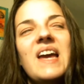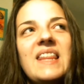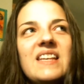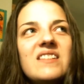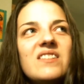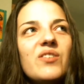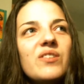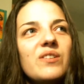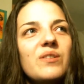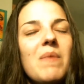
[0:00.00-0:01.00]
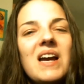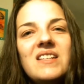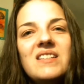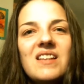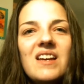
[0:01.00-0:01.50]
And that's her
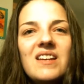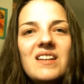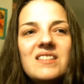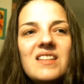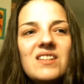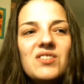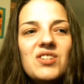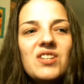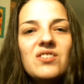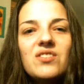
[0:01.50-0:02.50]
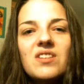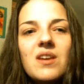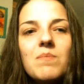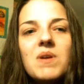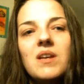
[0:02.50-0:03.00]
mindset, is that she can just
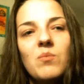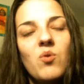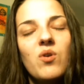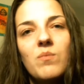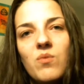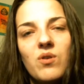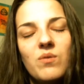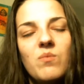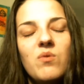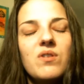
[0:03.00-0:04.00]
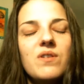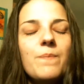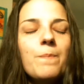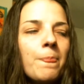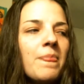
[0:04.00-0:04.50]
keep getting more and more and more.
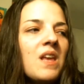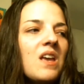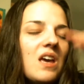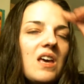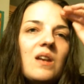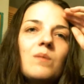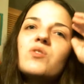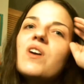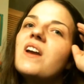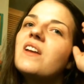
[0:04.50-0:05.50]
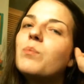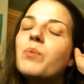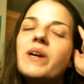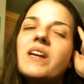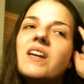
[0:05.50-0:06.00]
And I'm trying to
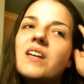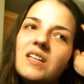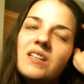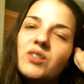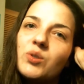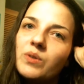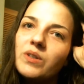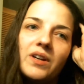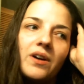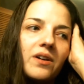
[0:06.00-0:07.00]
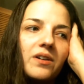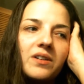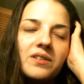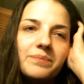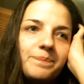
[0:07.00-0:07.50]
break it, and it's really hard,
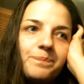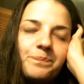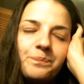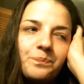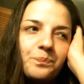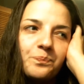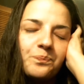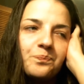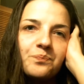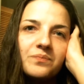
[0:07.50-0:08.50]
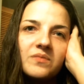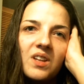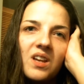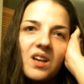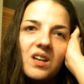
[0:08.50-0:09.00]
and
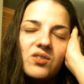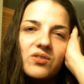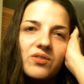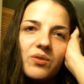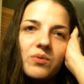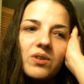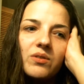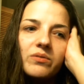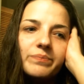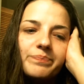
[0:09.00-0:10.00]
I just don't know.